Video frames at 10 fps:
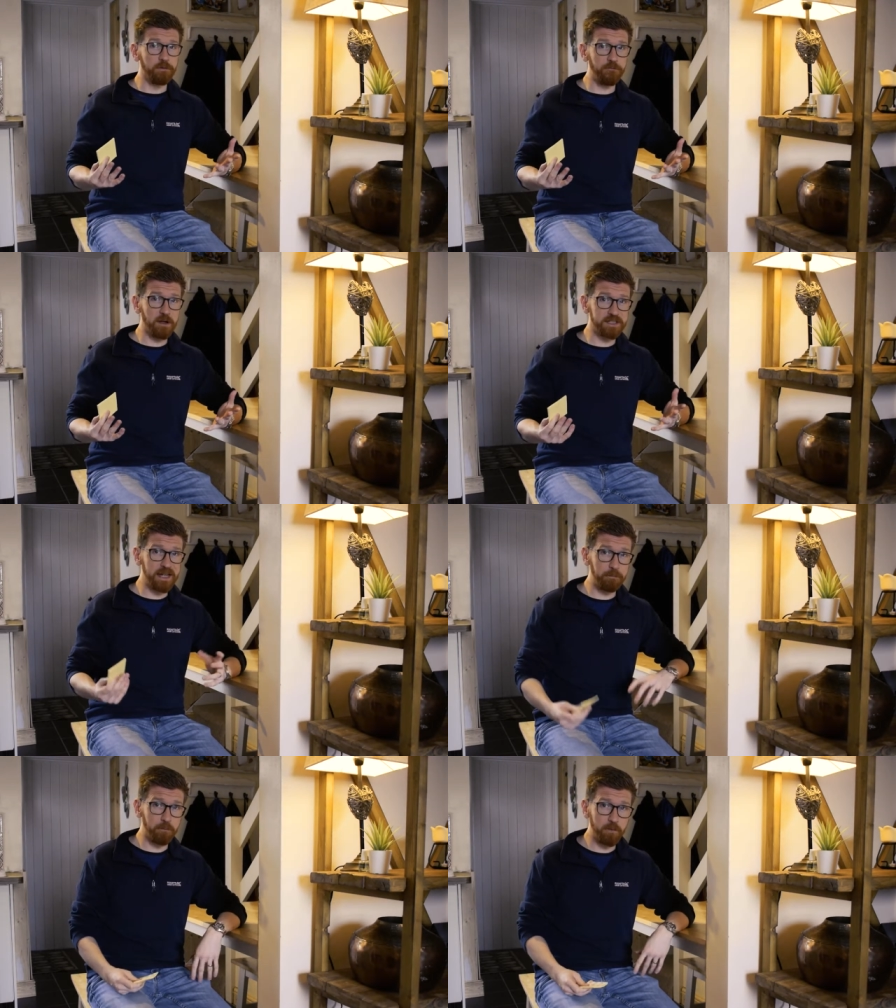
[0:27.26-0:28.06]
the first
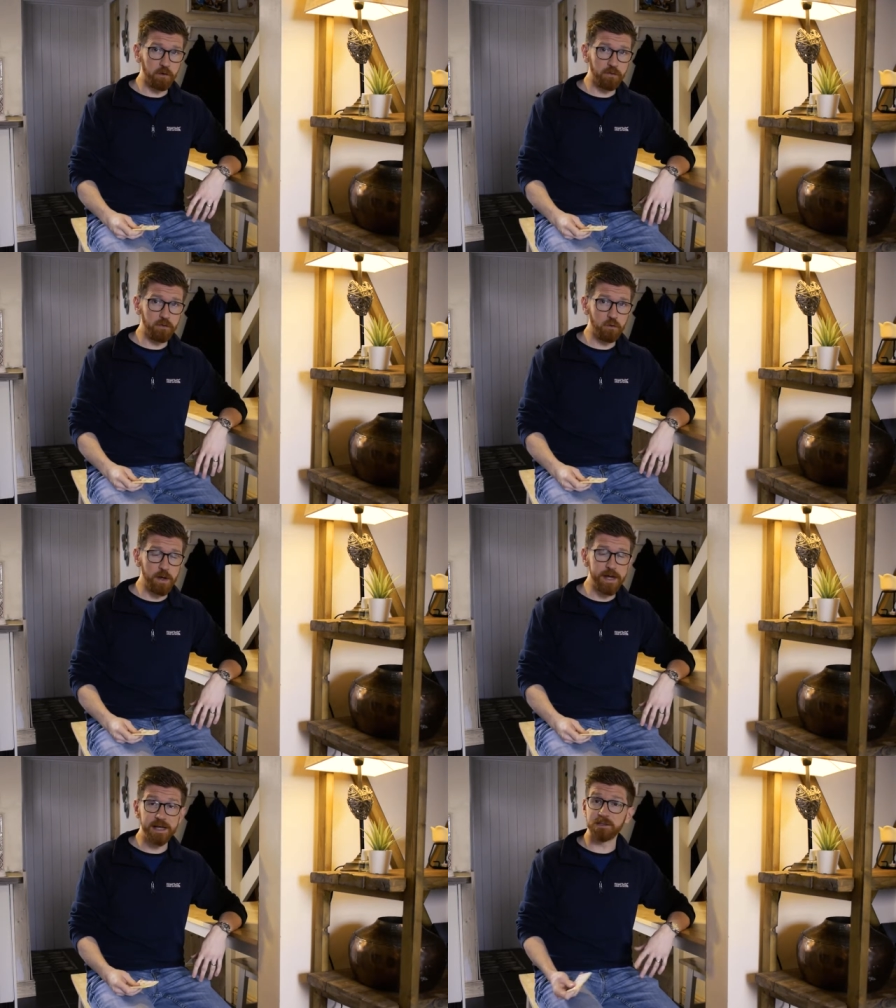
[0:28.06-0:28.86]
step we've got to do
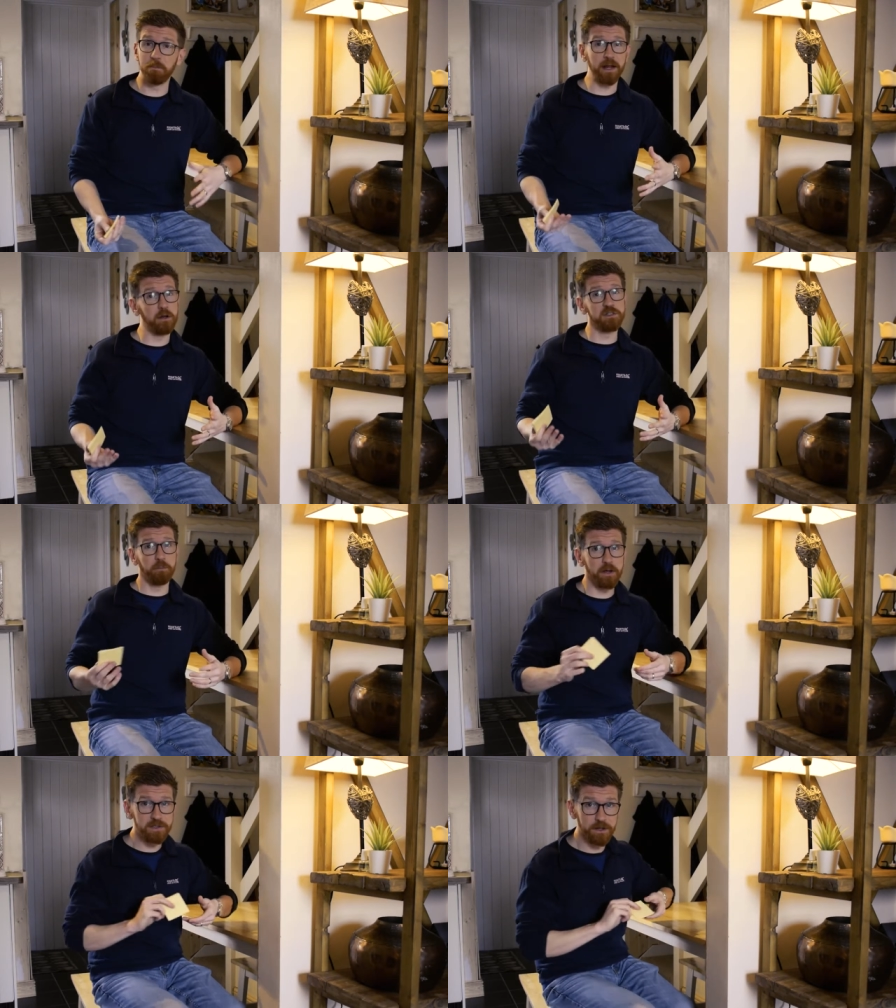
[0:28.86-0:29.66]
is make loads of
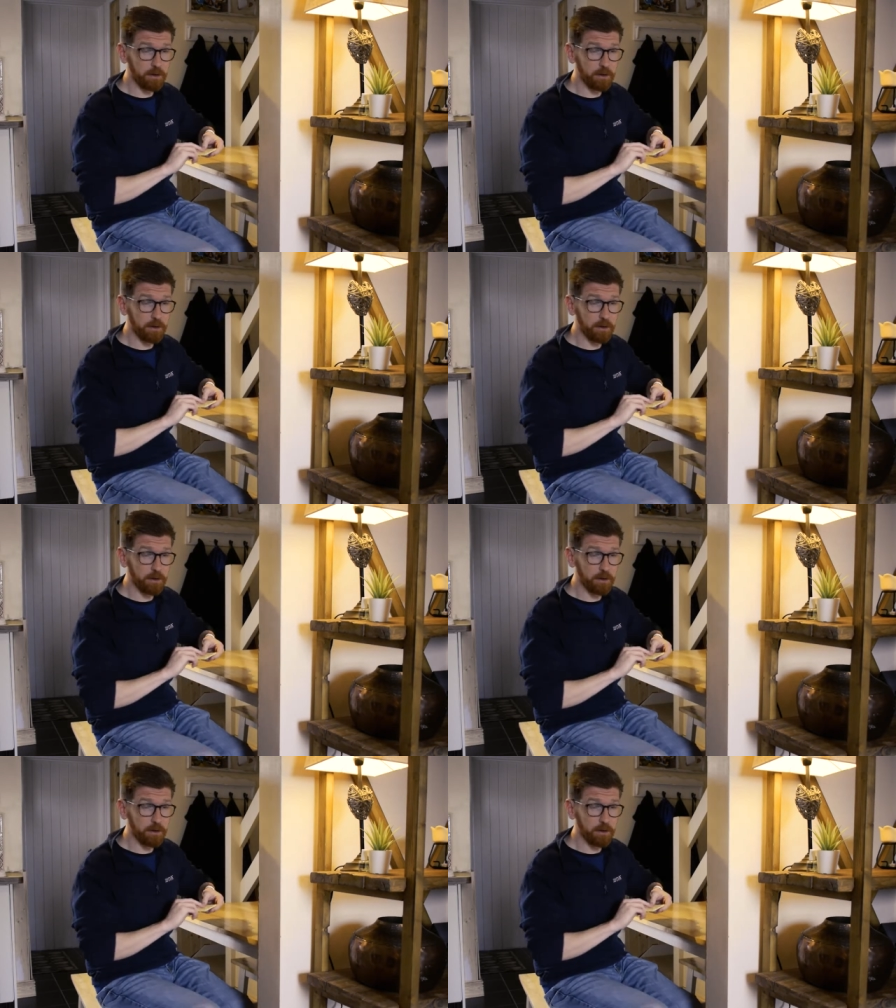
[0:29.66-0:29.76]
post-it